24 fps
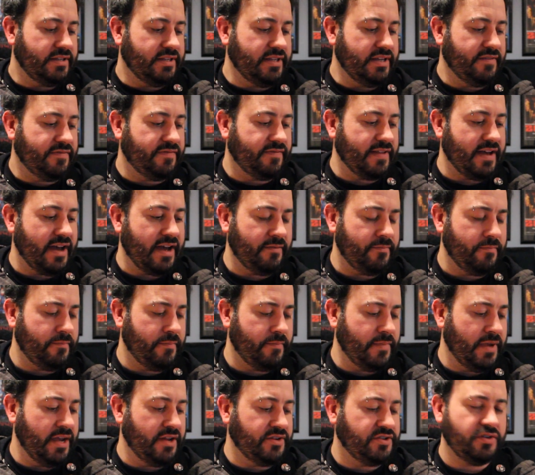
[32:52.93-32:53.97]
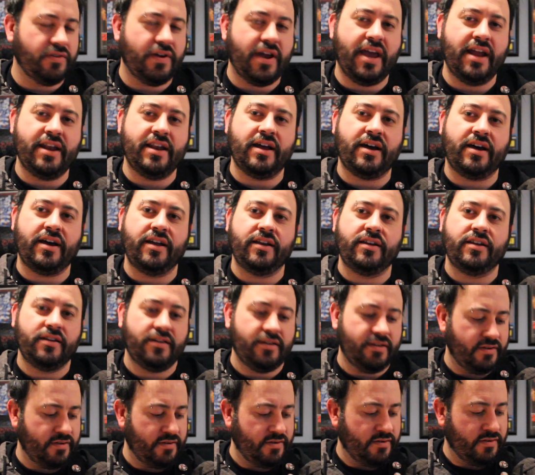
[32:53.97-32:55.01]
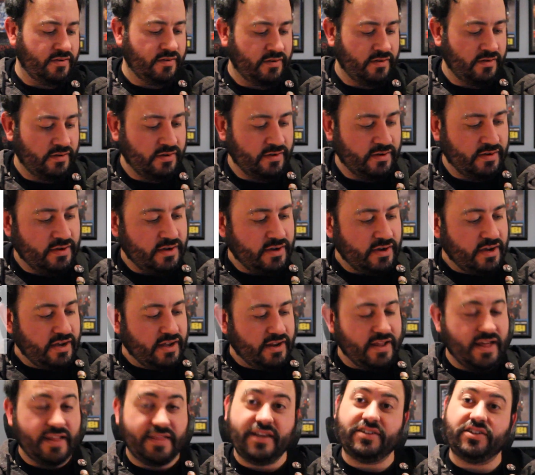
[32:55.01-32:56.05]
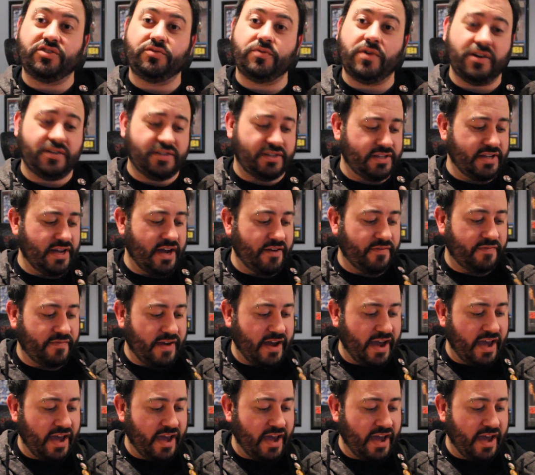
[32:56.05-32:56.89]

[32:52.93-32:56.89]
D flat major add 9. Now this is where it's tough.